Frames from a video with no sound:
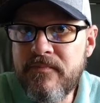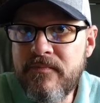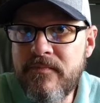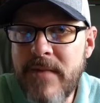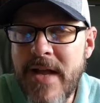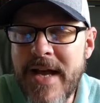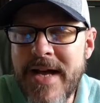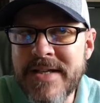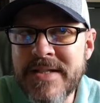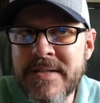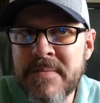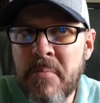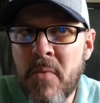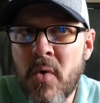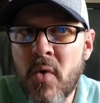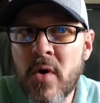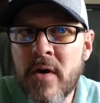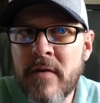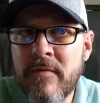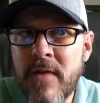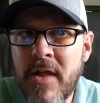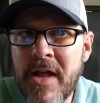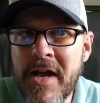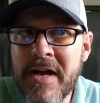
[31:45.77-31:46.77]
as more
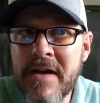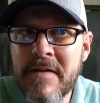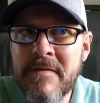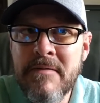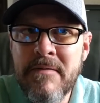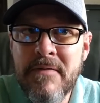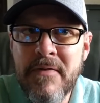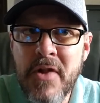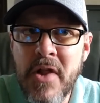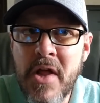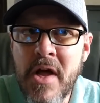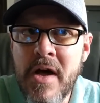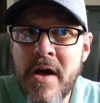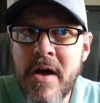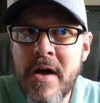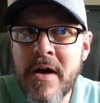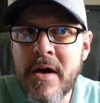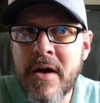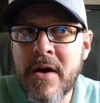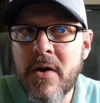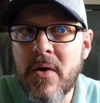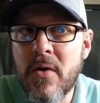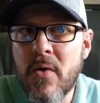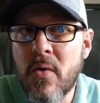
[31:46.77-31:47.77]
of like a
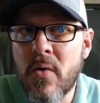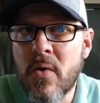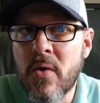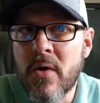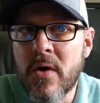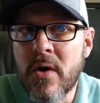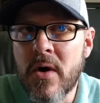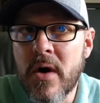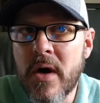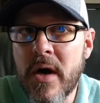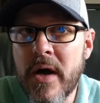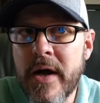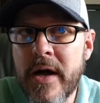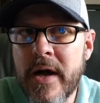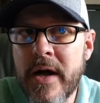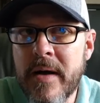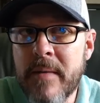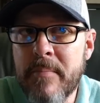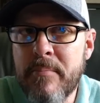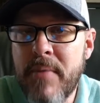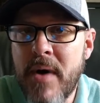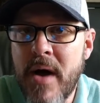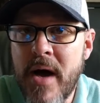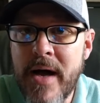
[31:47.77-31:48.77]
vlog or a
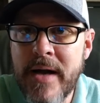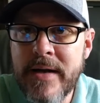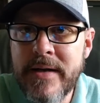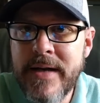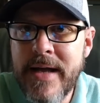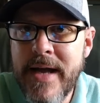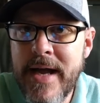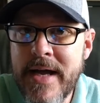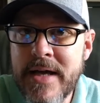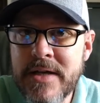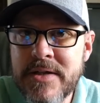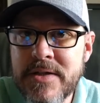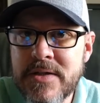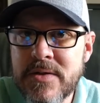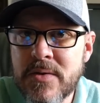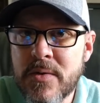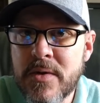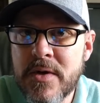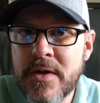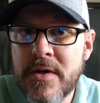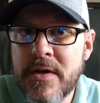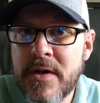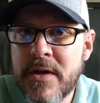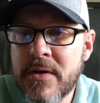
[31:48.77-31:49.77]
podcast
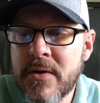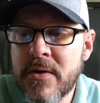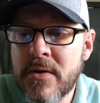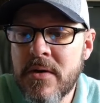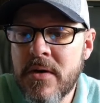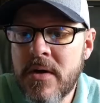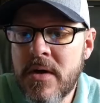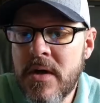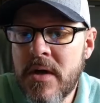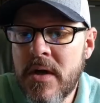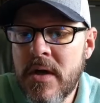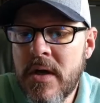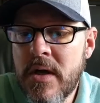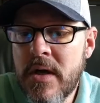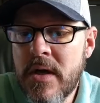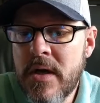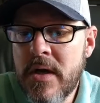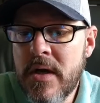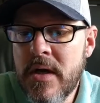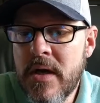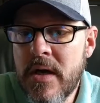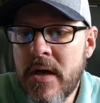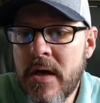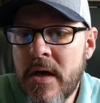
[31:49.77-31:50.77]
sort of deal.
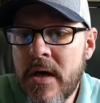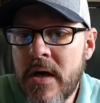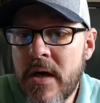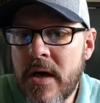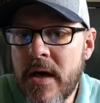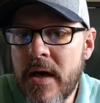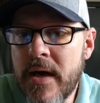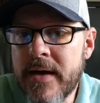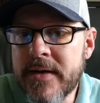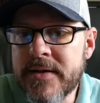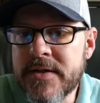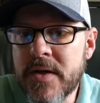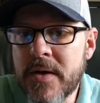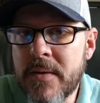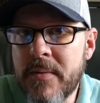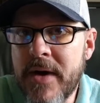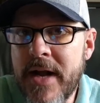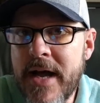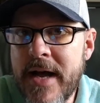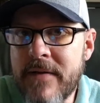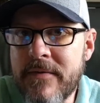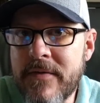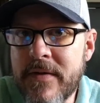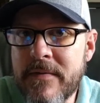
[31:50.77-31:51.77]
So I'm going
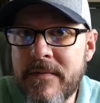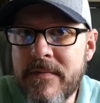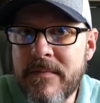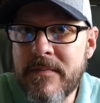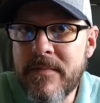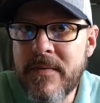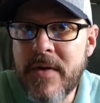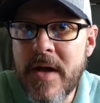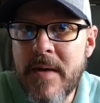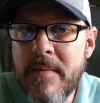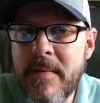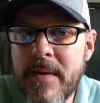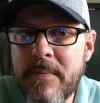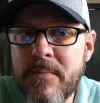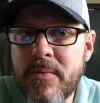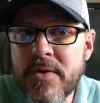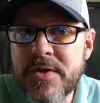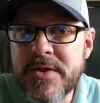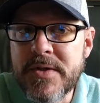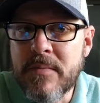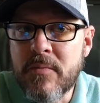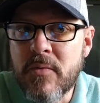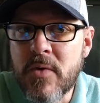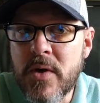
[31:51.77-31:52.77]
to have to come up with
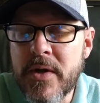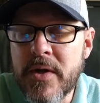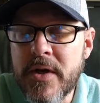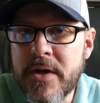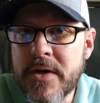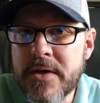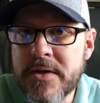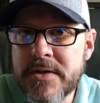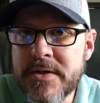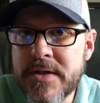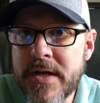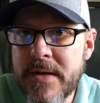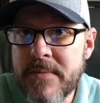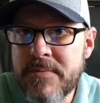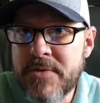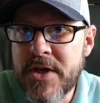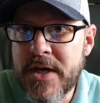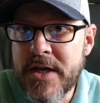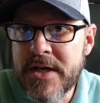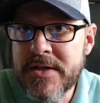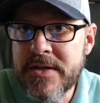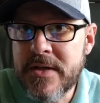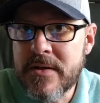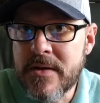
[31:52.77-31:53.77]
some really good
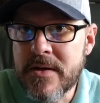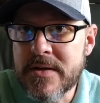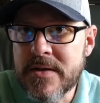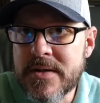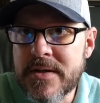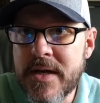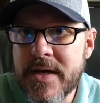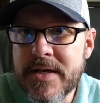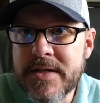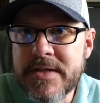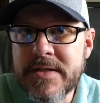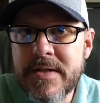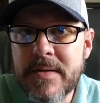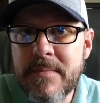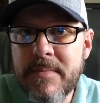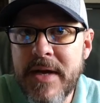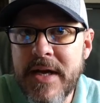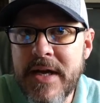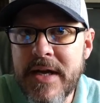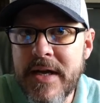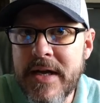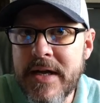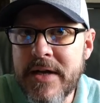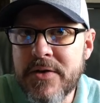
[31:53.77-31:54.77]
subjects to discuss to
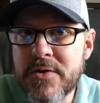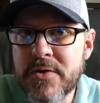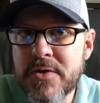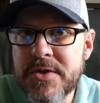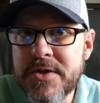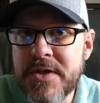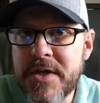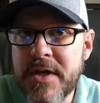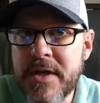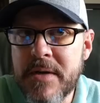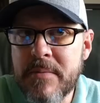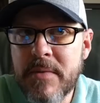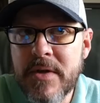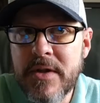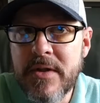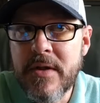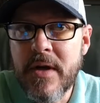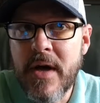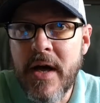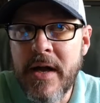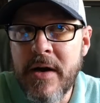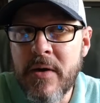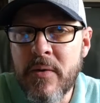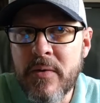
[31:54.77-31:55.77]
make it interesting, but
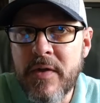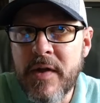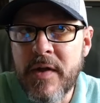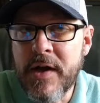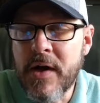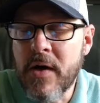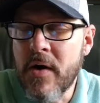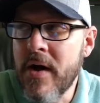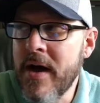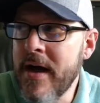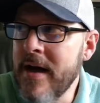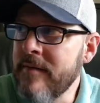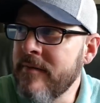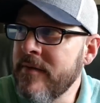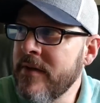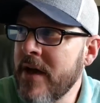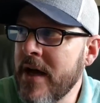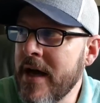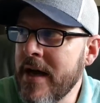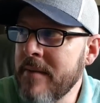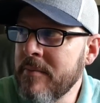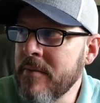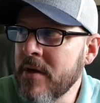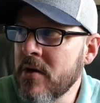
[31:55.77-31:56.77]
I don't think I'll have
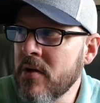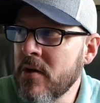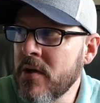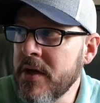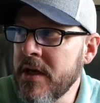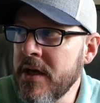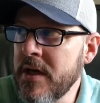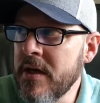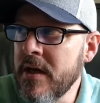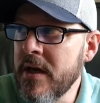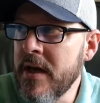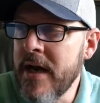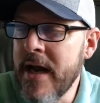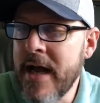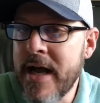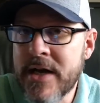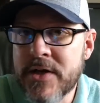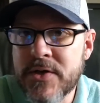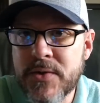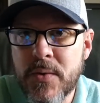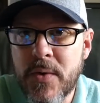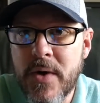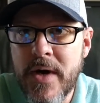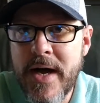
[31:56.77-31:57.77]
time to clean an
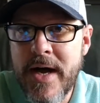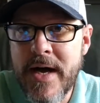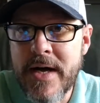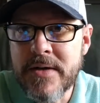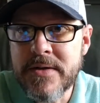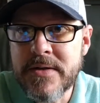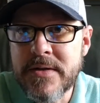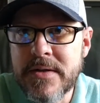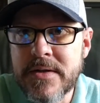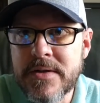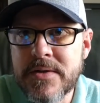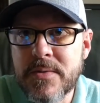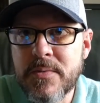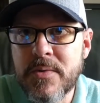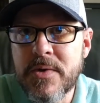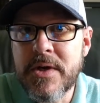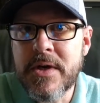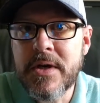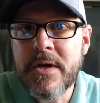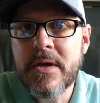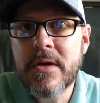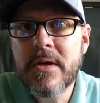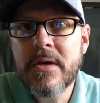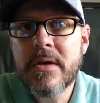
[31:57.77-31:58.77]
actual house this week.